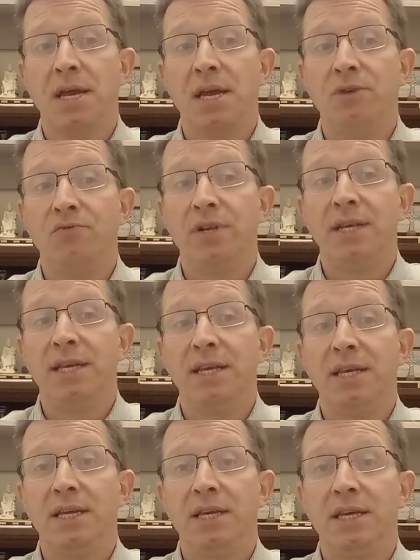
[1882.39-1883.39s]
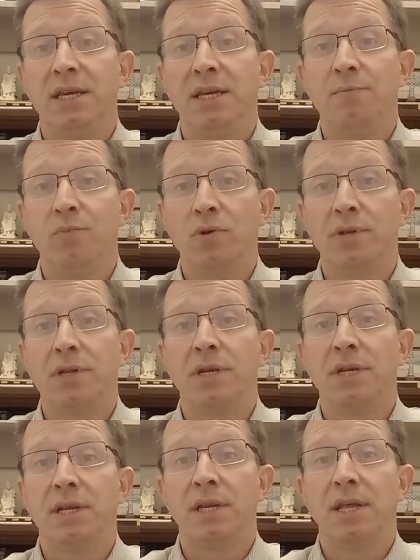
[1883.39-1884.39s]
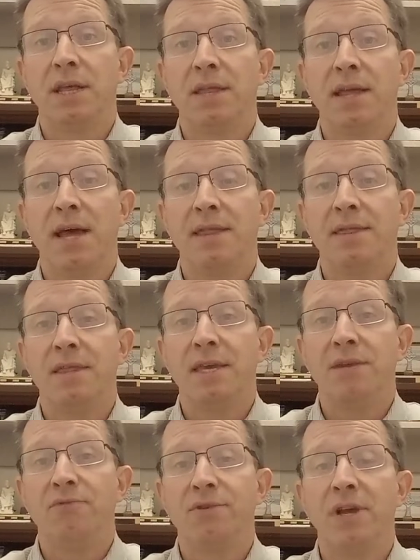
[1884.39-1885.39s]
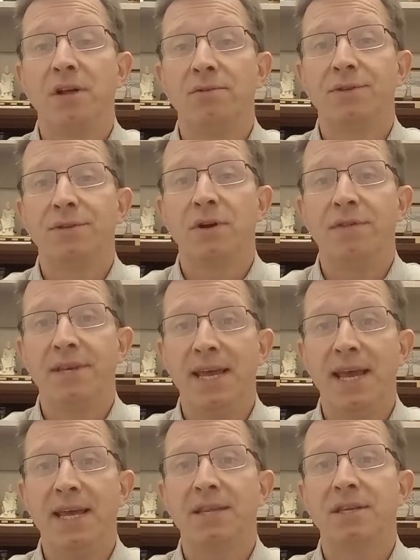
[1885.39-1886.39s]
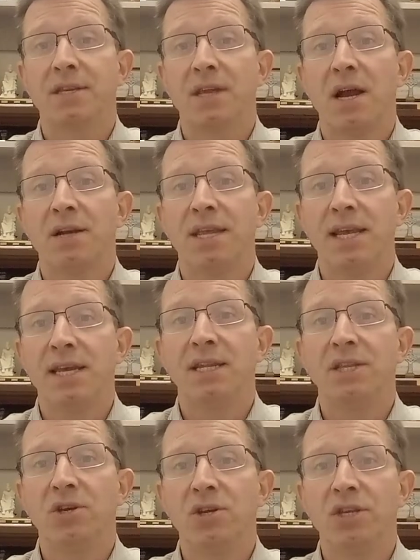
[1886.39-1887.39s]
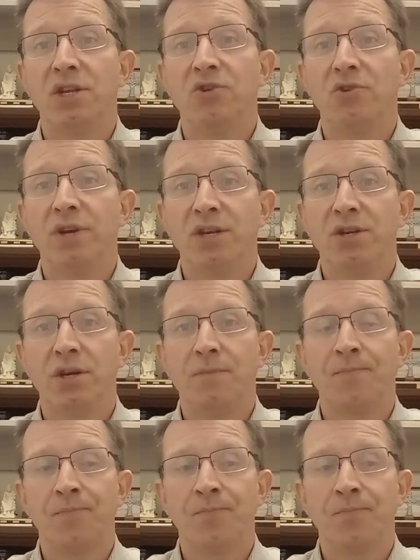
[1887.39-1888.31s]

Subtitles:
it's really important that the results of the tests are taken into consideration.